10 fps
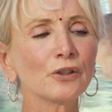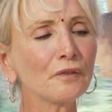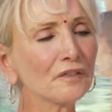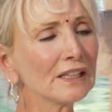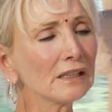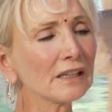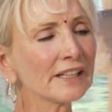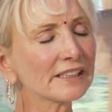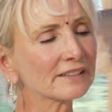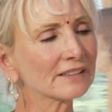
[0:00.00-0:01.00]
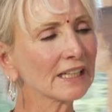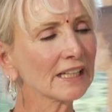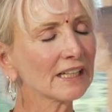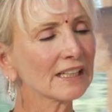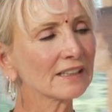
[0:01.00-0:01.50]
feel like
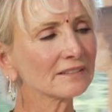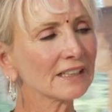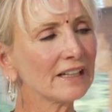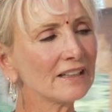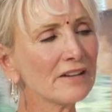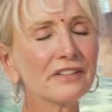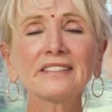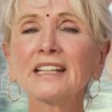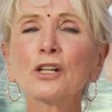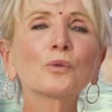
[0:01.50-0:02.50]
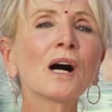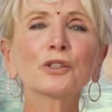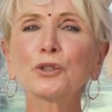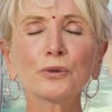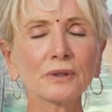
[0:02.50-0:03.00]
everything
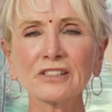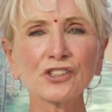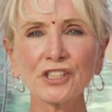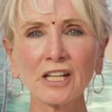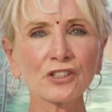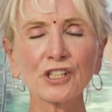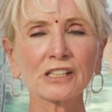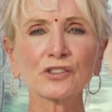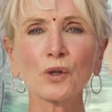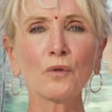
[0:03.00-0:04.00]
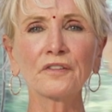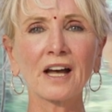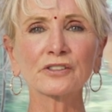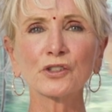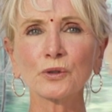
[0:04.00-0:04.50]
around you is changing so
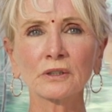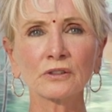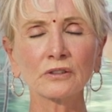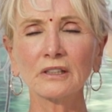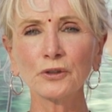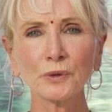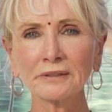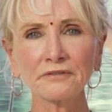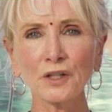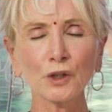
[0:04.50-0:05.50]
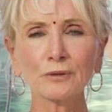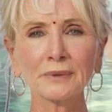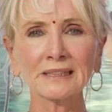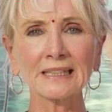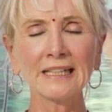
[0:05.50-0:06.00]
fast. Your
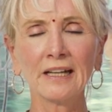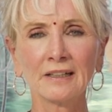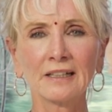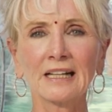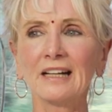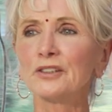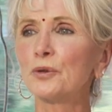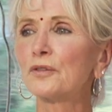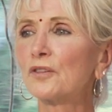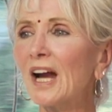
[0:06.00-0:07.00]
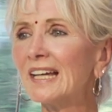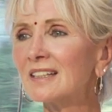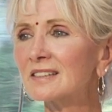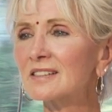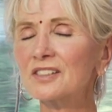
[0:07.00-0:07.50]
environment, your
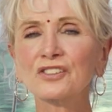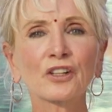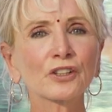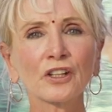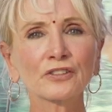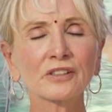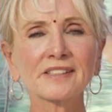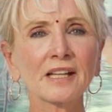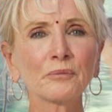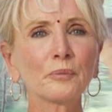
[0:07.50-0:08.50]
friends, they're not the same